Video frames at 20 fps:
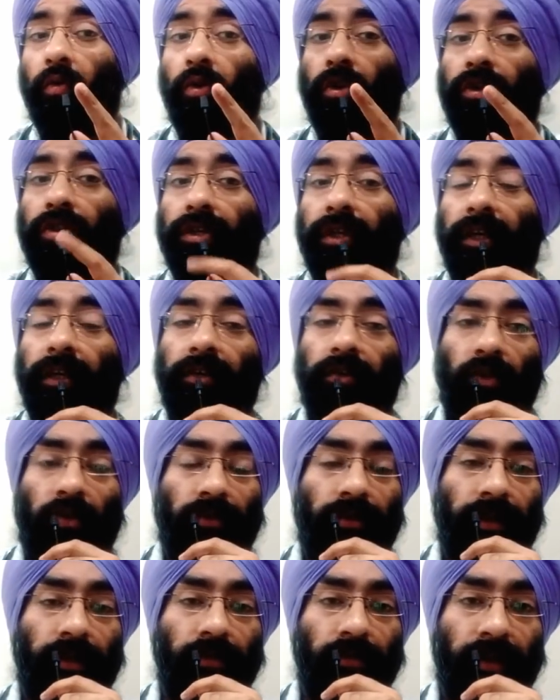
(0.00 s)
watching
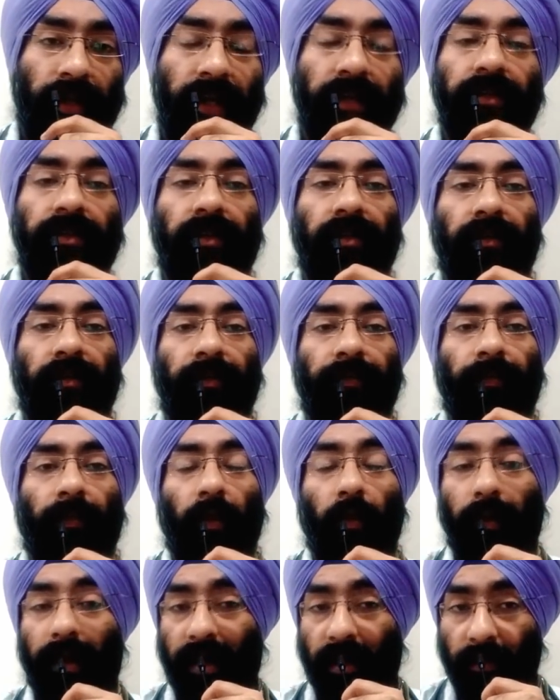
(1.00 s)
Dr. Education.
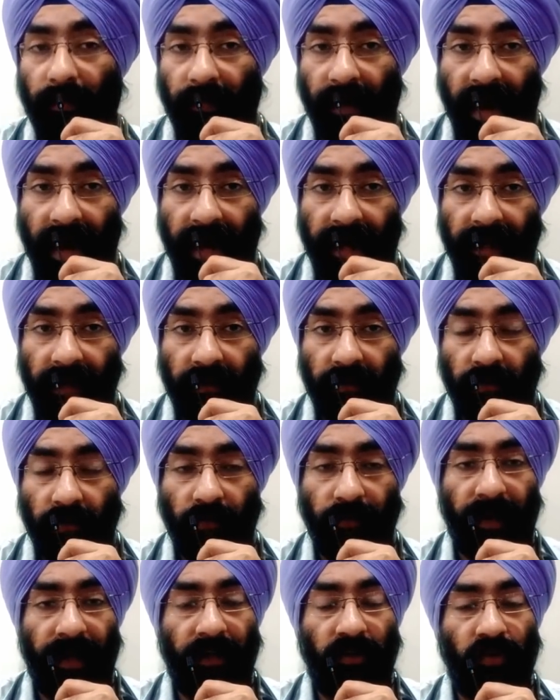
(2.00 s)
Welcome back
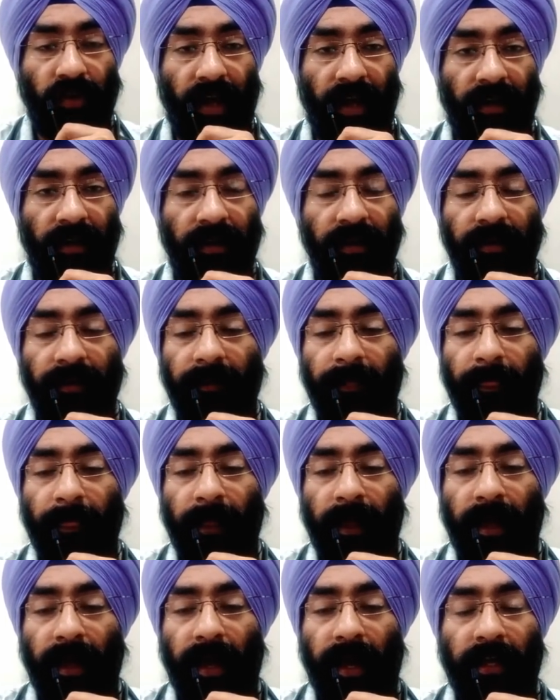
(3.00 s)
to my channel.
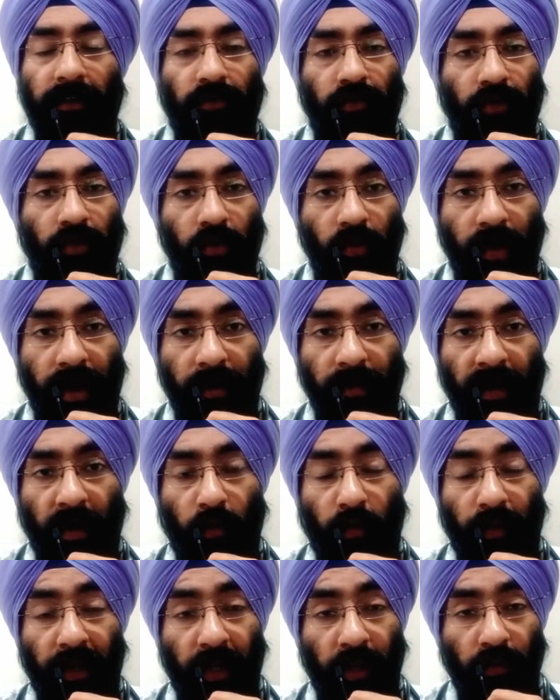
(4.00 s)
As you know, I
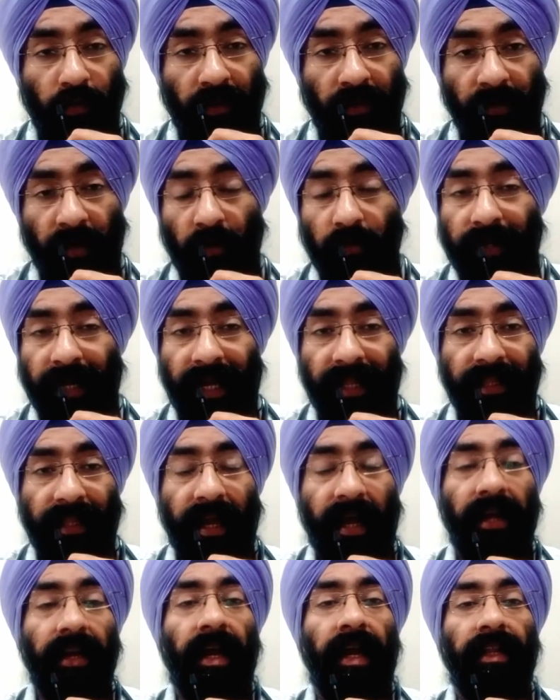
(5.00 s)
make videos about health
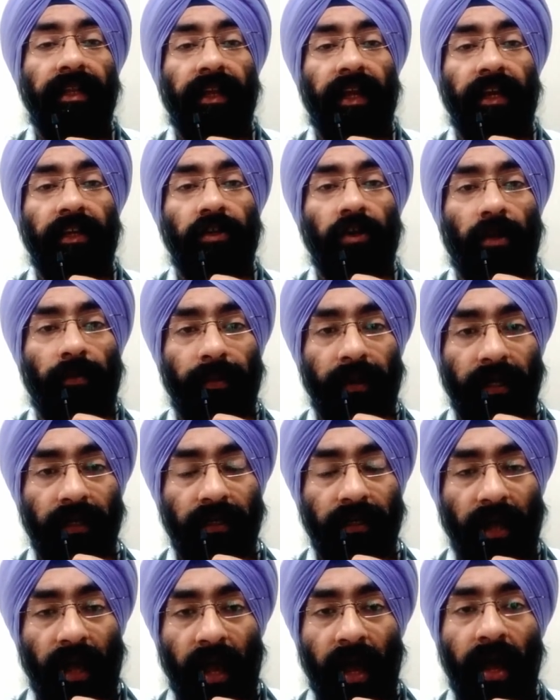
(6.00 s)
and healthcare
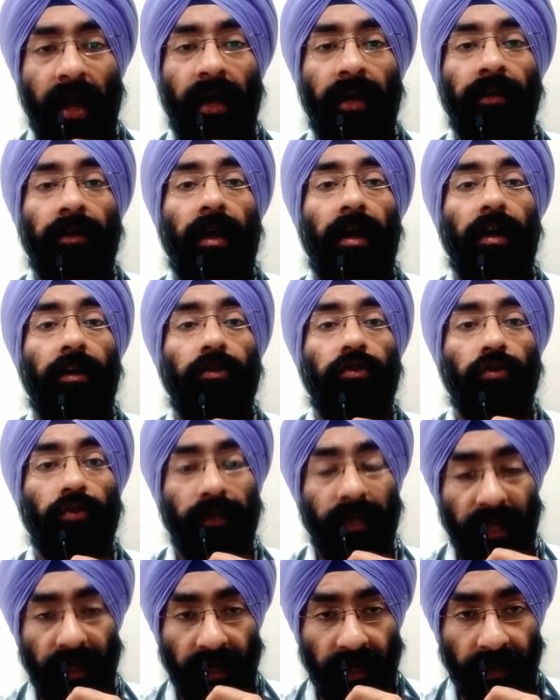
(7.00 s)
topics, and
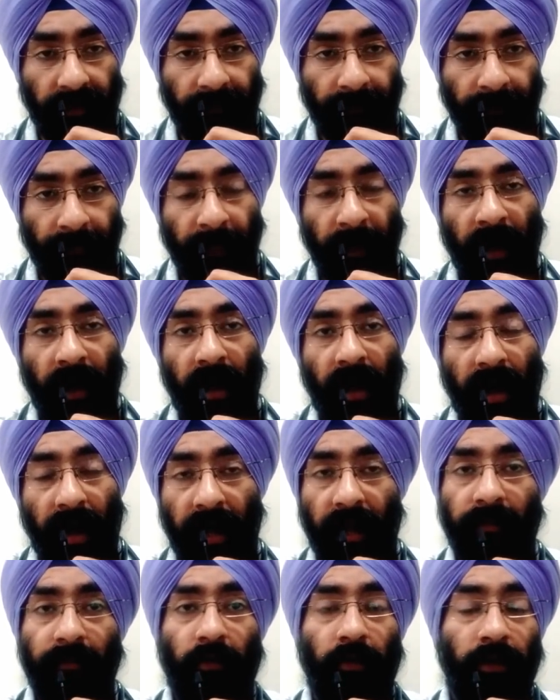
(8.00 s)
today
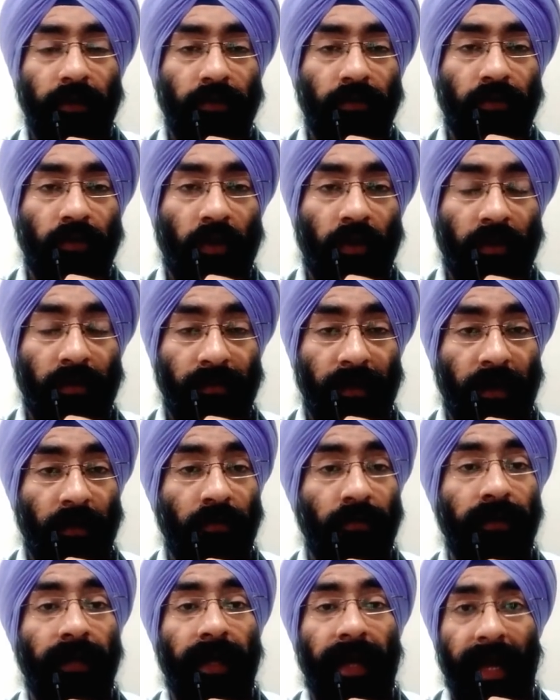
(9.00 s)
I am going to talk
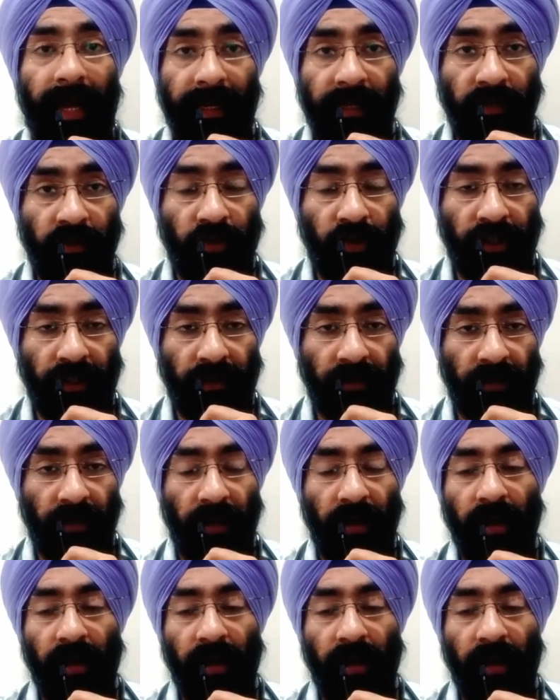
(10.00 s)
about allergies.